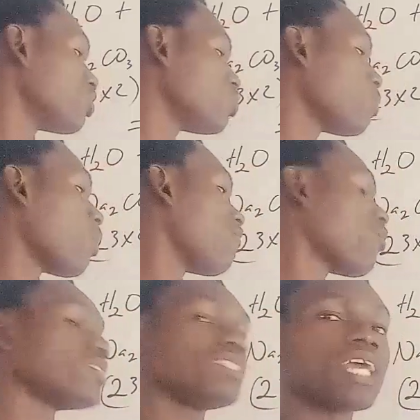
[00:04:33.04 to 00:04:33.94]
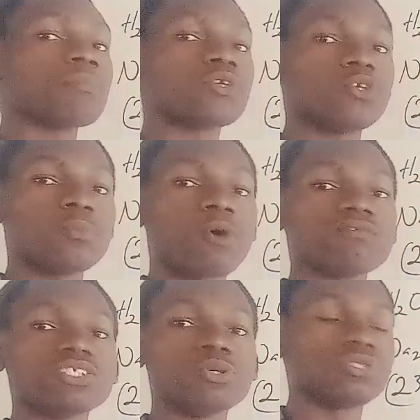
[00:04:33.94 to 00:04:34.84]
22.4 DMQ of
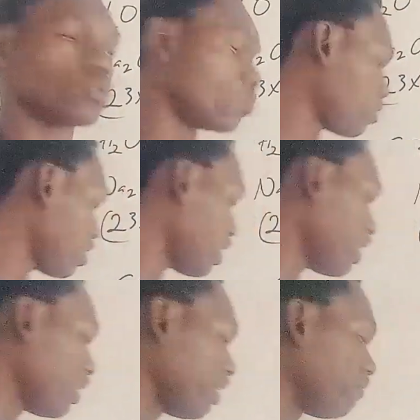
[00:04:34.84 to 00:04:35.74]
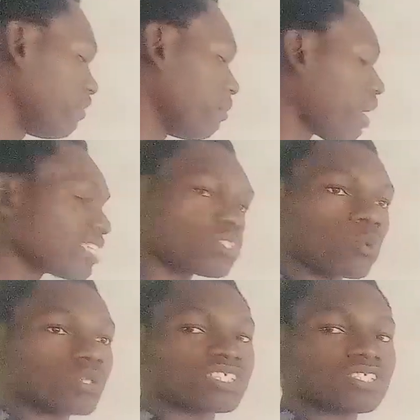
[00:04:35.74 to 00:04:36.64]
CO2, if the mass
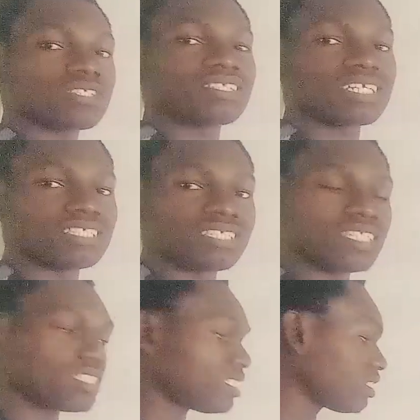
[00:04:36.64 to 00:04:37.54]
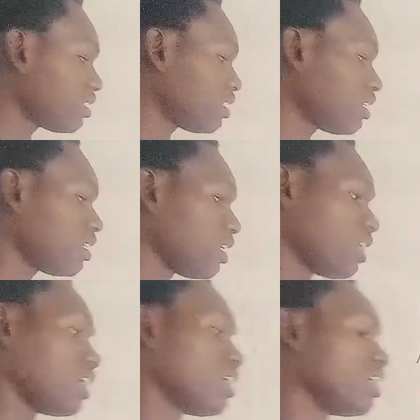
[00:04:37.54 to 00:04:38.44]
was 36,
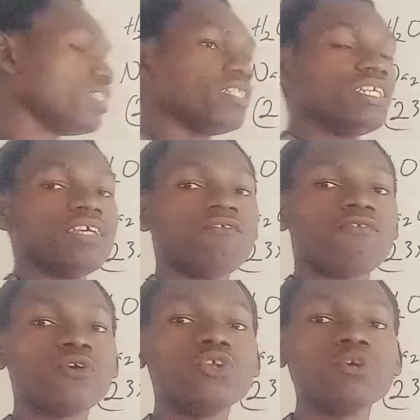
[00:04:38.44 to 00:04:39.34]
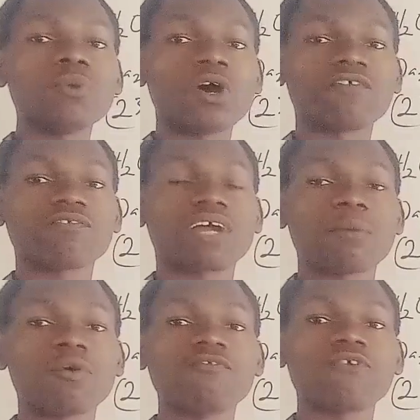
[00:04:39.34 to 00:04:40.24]
the volume of
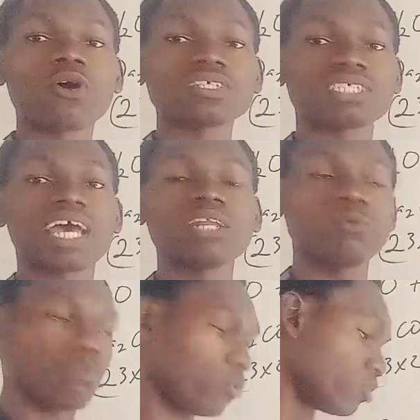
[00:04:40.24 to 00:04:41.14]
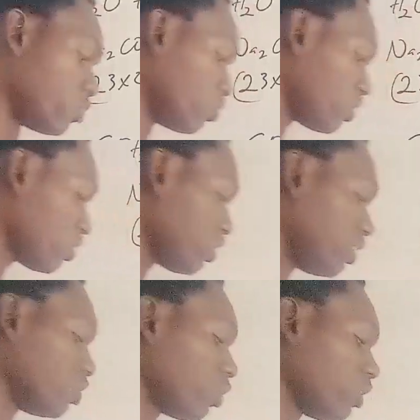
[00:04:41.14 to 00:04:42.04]
carbon dioxide we
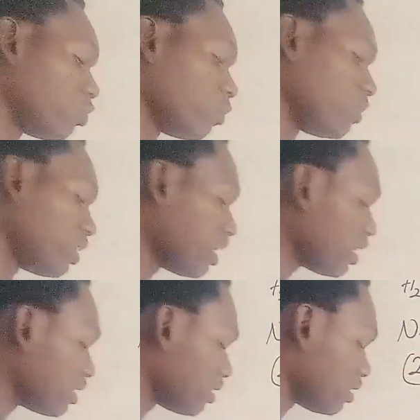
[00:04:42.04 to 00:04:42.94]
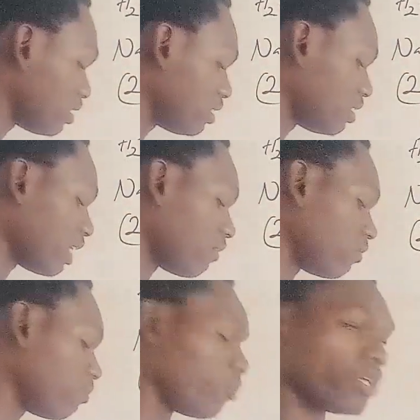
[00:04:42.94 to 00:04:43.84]
produce is going to be
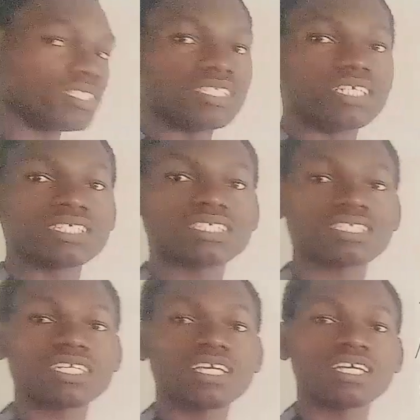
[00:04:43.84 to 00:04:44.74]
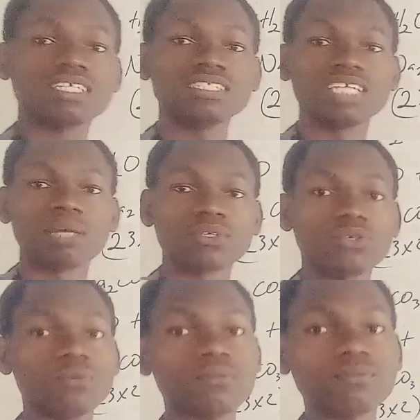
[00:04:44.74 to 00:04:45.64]
7.6
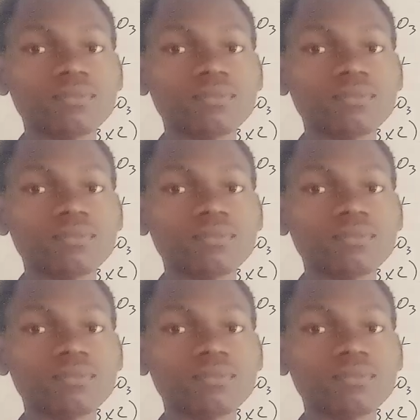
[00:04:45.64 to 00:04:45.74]
DMQ.